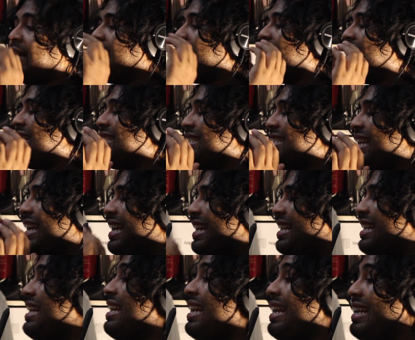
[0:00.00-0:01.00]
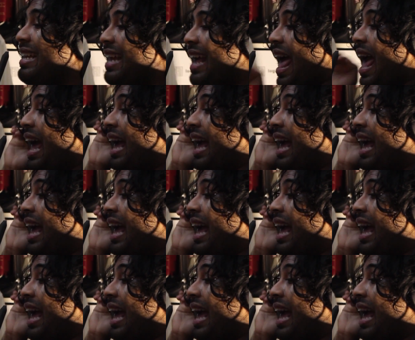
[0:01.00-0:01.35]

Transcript: It is hitting it in an